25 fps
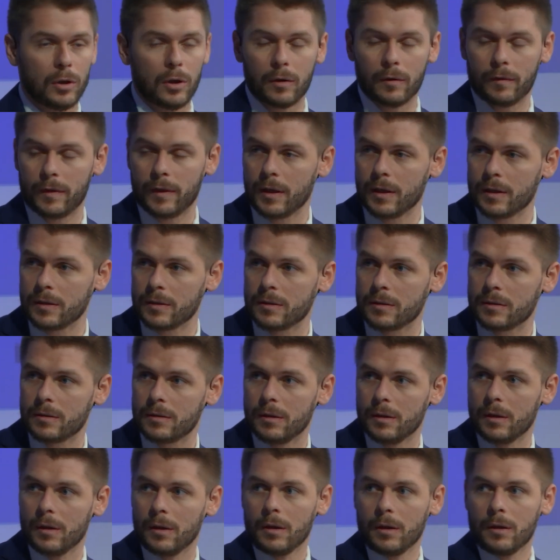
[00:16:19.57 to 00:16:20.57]
lot of things.
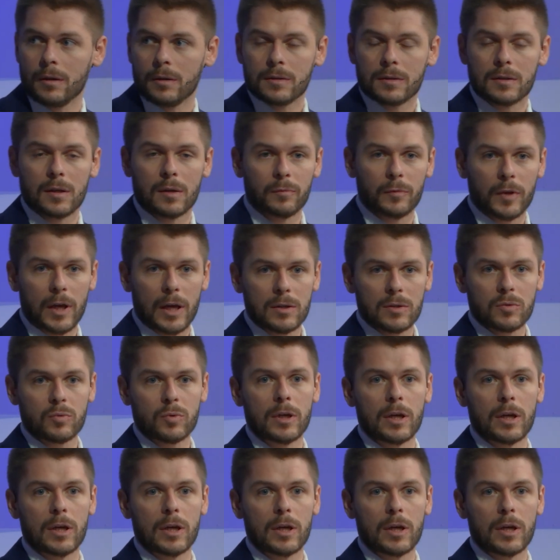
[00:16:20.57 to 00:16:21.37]
Sometimes we